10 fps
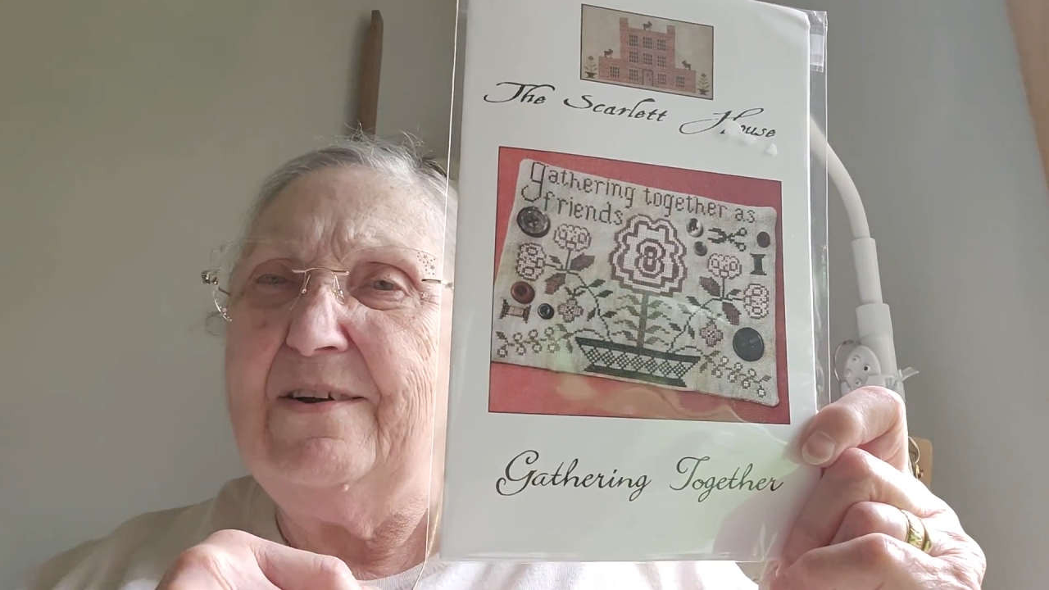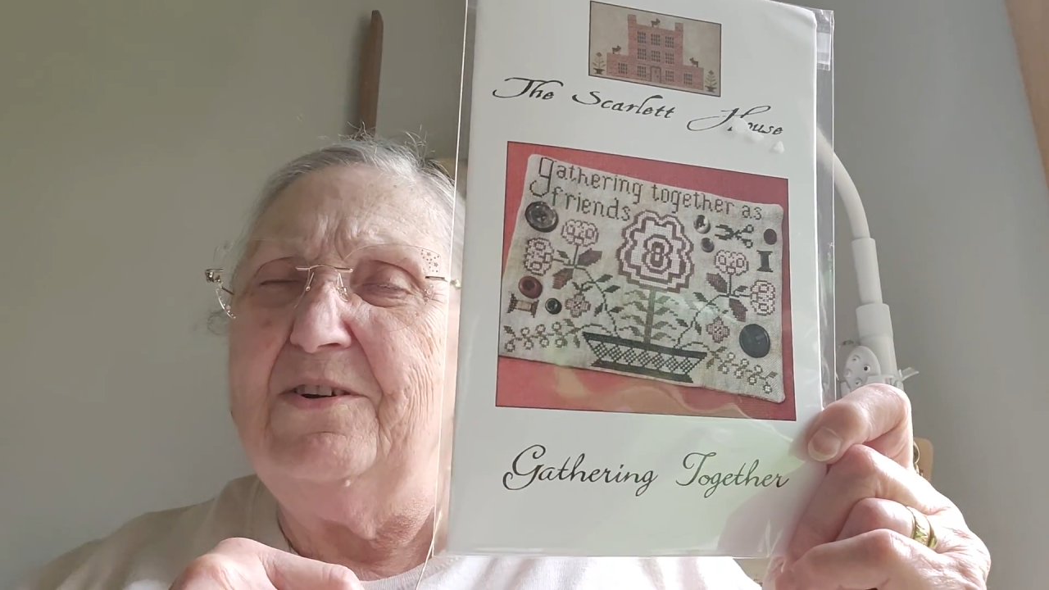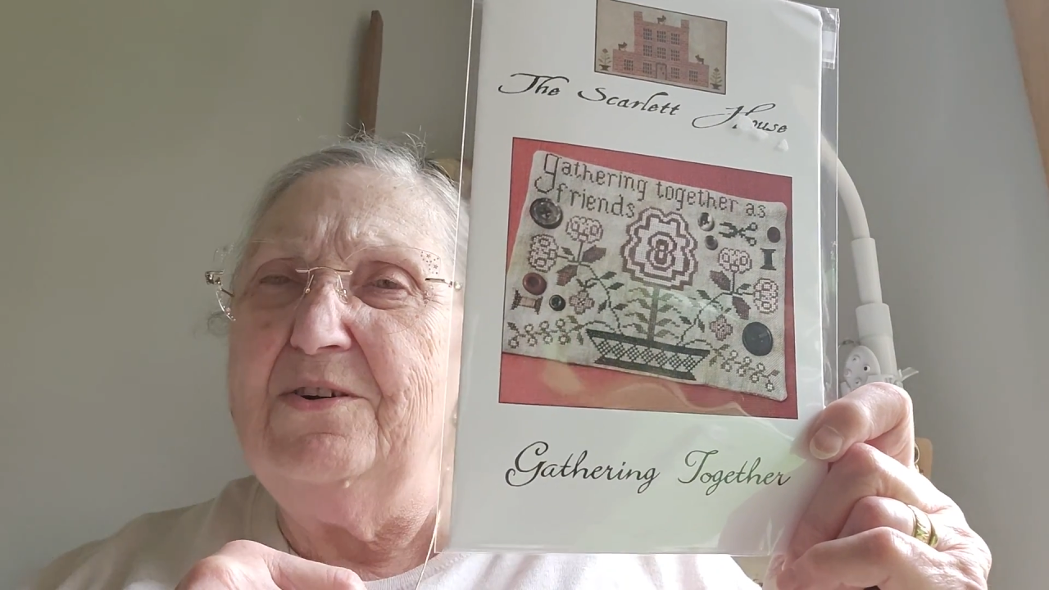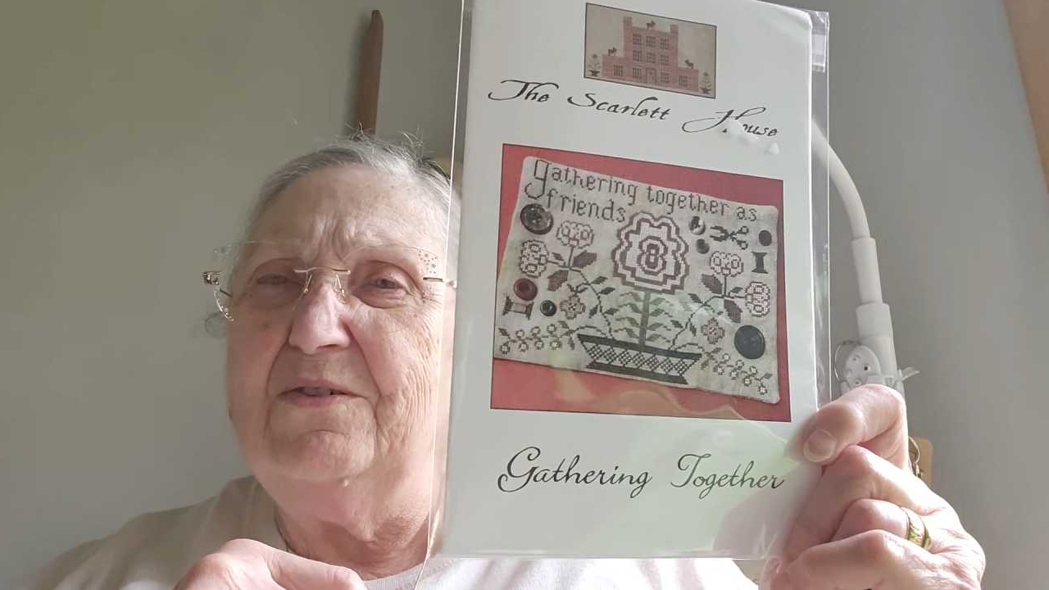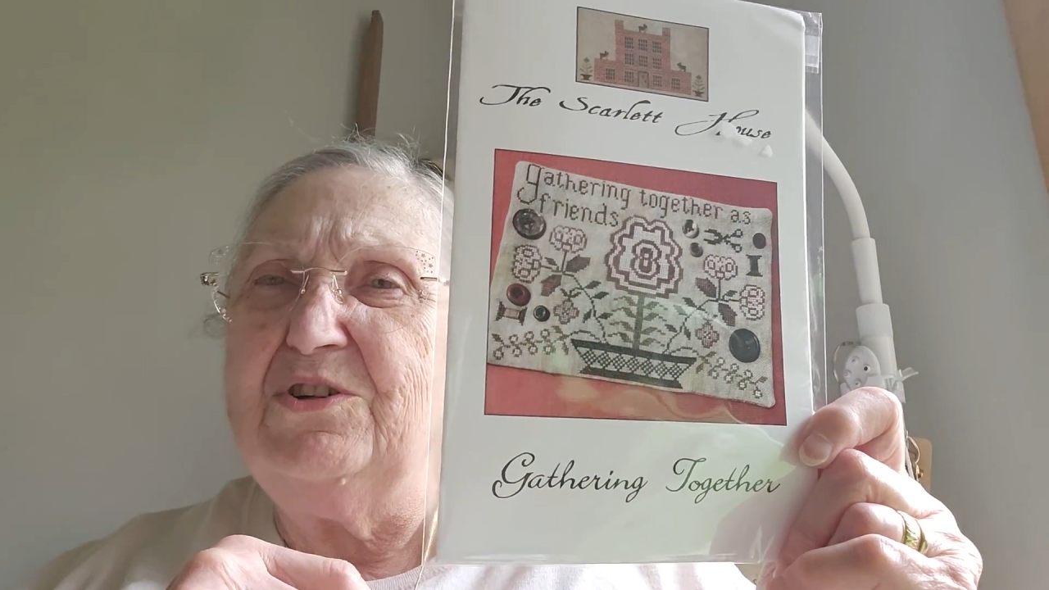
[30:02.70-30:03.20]

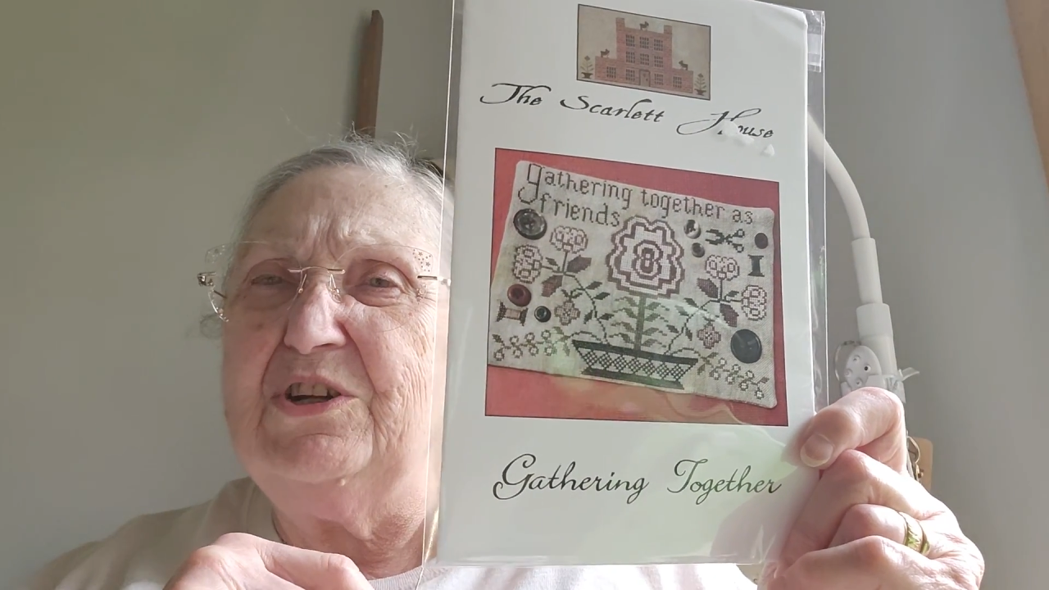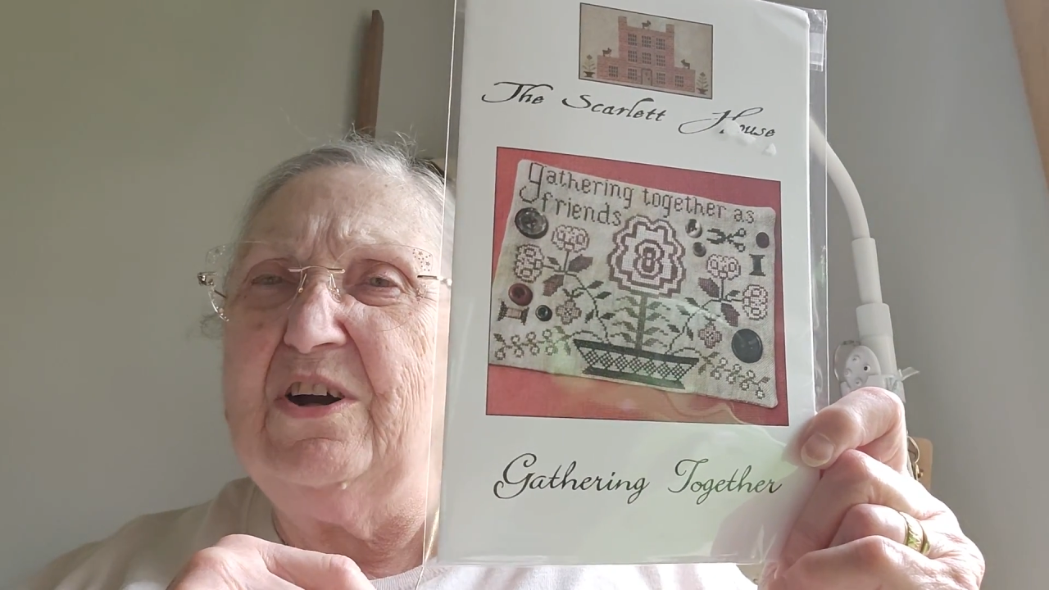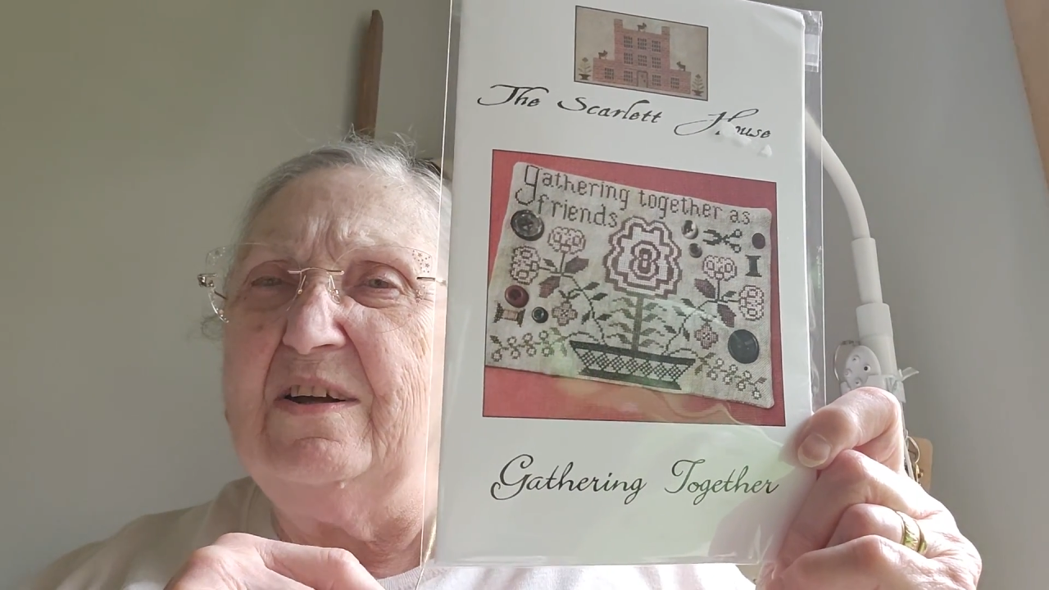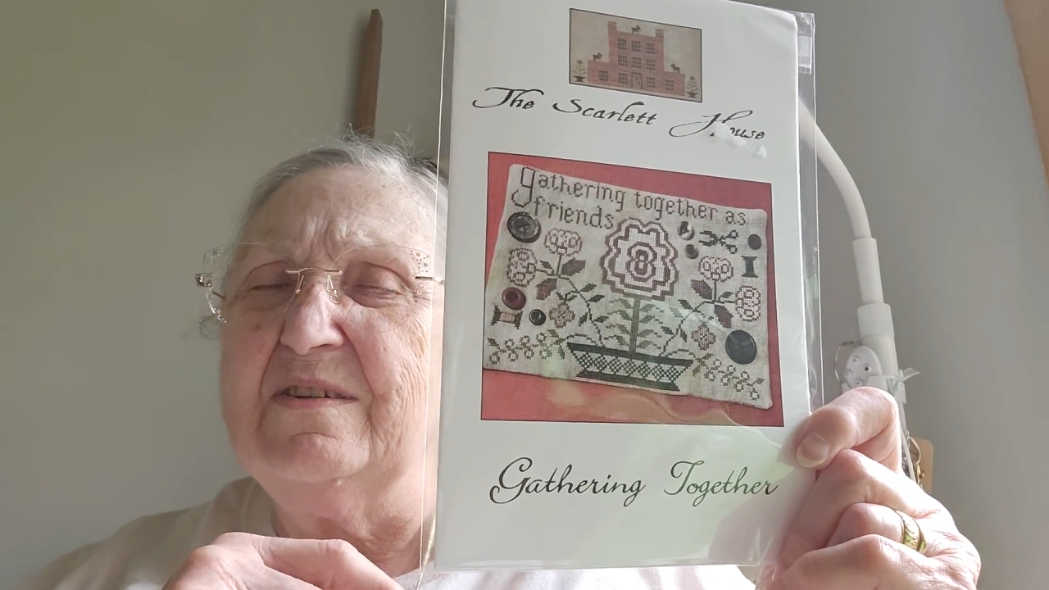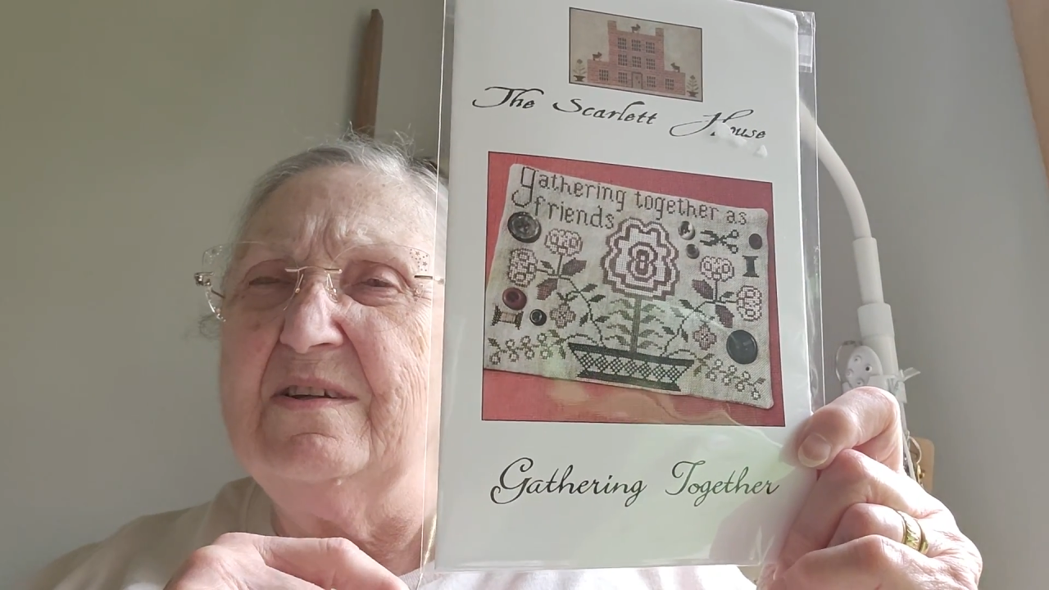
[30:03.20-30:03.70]
don't know if she calls